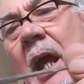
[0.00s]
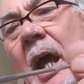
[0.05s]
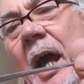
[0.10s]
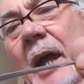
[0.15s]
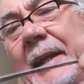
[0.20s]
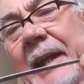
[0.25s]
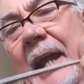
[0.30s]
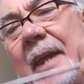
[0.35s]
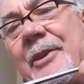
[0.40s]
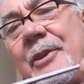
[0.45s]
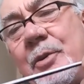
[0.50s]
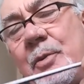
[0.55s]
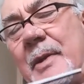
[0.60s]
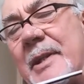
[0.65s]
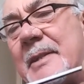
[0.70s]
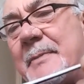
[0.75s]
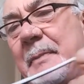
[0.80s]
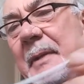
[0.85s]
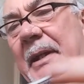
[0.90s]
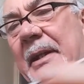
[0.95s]
again, through
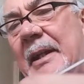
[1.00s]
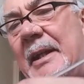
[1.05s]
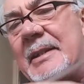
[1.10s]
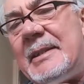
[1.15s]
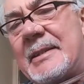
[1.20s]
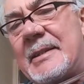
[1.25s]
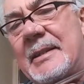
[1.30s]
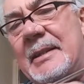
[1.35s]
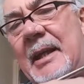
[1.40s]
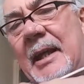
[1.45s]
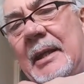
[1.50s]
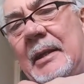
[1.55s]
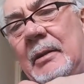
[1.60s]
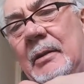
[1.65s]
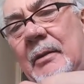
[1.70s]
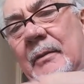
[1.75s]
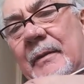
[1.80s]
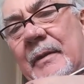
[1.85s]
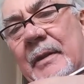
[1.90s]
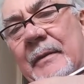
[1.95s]
experience,
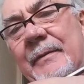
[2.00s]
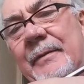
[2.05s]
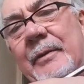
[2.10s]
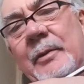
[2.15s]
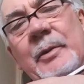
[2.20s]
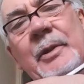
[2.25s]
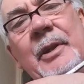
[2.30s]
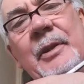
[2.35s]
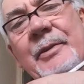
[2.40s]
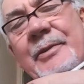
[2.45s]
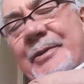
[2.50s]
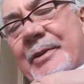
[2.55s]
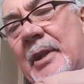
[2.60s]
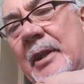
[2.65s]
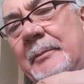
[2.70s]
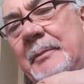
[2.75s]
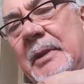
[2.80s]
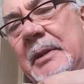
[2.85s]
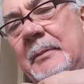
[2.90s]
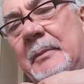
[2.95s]
over the few years
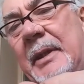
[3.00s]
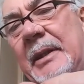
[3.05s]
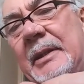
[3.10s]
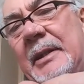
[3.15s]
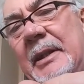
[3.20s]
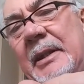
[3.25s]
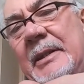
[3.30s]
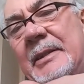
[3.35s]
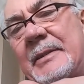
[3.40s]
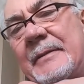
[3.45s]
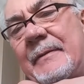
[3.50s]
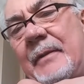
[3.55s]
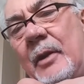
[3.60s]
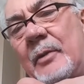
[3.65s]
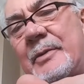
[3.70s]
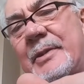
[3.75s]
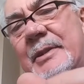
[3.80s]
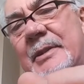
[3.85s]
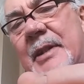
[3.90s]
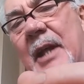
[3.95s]
I've been making these
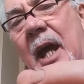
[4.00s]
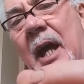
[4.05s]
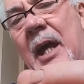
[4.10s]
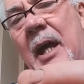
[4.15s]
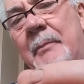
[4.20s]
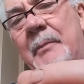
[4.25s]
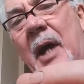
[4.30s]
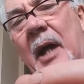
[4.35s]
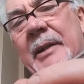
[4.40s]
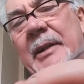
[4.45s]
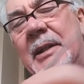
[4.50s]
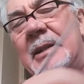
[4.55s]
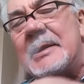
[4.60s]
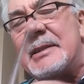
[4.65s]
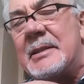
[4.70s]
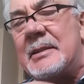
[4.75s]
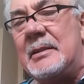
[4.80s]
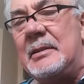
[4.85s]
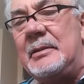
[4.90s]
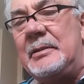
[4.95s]
floats, I can
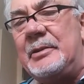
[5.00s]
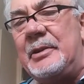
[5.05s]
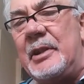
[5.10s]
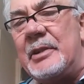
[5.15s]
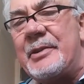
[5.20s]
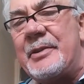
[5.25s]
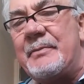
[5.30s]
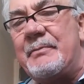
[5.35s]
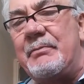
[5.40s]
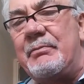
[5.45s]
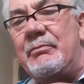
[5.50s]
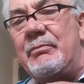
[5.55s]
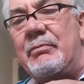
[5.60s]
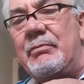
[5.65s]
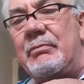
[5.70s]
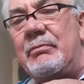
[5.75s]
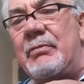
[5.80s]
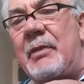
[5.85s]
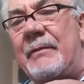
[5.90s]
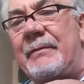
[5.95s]
just
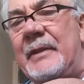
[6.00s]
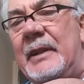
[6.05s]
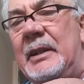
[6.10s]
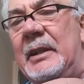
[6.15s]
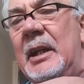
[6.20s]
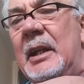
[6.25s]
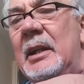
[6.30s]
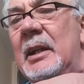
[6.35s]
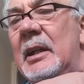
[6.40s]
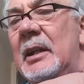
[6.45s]
roughly